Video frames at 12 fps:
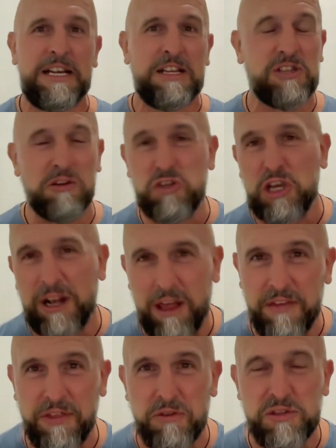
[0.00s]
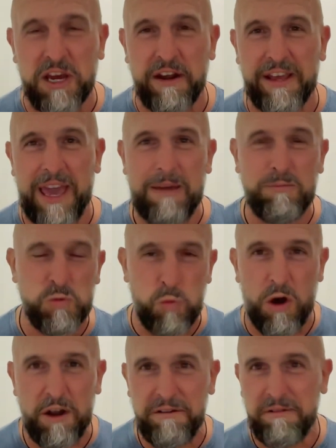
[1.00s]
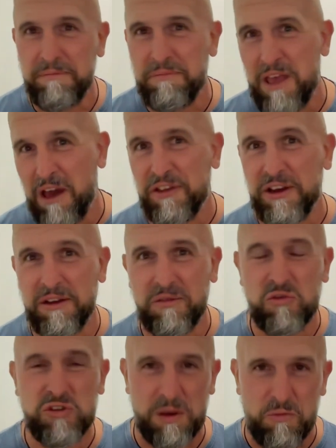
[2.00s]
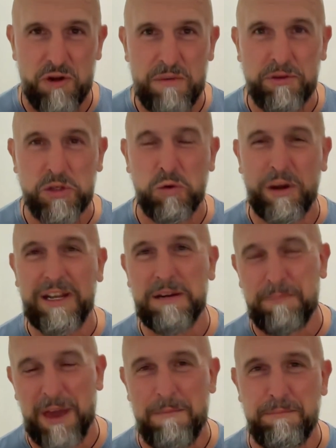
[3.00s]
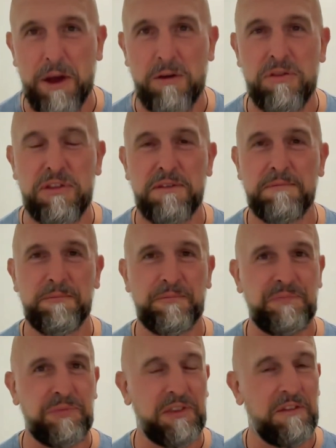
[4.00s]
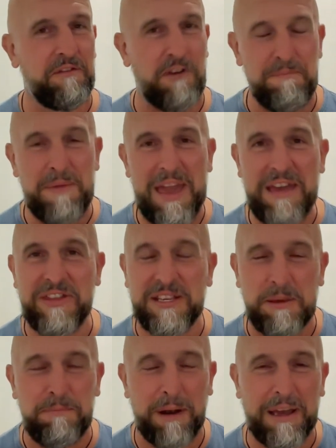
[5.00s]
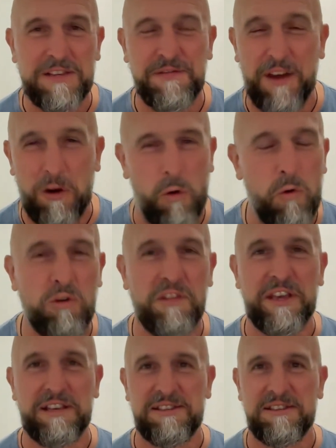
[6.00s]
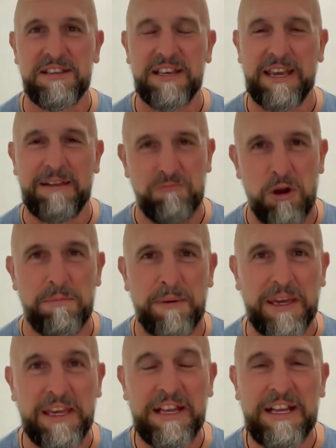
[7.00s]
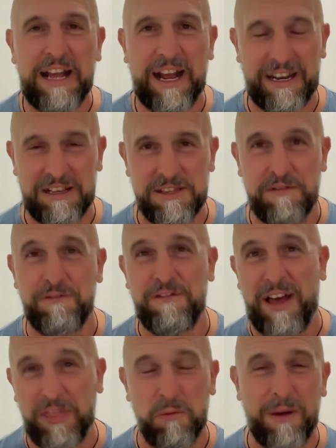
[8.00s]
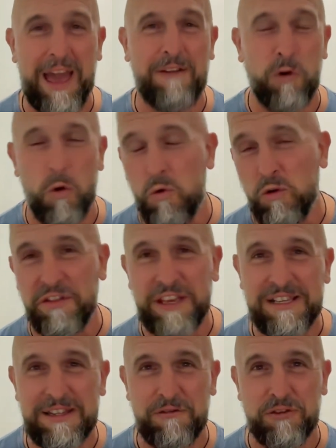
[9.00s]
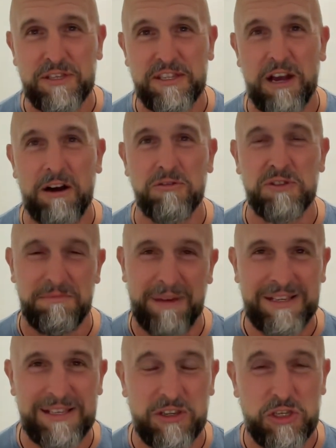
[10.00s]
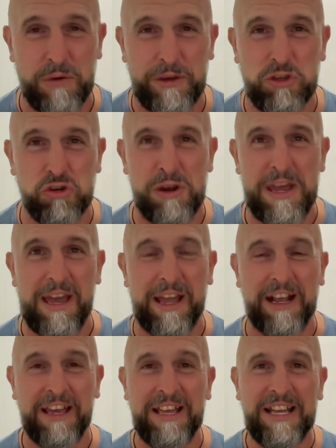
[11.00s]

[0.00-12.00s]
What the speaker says: So do you like those kind of games? One, the other, somewhere in between, a bit of both? For me, there's a place for all of this in rugby. And it's the fact that we have all of these different styles that makes it so intriguing.